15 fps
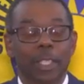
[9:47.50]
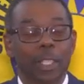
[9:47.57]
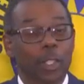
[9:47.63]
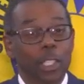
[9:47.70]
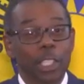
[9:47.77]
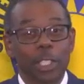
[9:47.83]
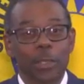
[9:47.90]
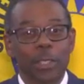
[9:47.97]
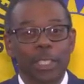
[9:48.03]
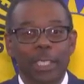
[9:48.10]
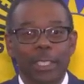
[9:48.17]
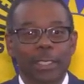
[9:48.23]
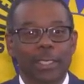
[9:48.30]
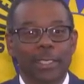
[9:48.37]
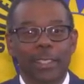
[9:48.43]
The good news
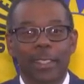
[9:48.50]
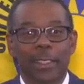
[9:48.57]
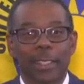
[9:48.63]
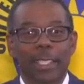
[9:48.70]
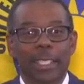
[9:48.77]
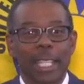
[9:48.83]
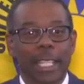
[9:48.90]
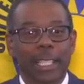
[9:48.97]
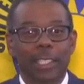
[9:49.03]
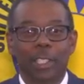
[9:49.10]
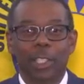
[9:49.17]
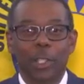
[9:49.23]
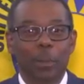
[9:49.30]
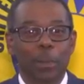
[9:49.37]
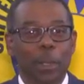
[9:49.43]
is the
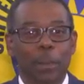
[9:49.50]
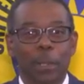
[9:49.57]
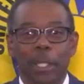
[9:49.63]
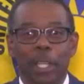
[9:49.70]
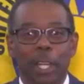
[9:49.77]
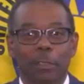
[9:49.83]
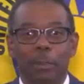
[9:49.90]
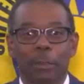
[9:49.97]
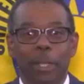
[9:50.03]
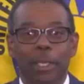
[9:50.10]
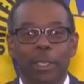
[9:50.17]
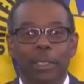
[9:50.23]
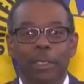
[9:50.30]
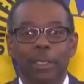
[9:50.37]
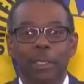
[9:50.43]
next UPP
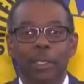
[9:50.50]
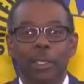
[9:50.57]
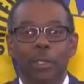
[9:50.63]
government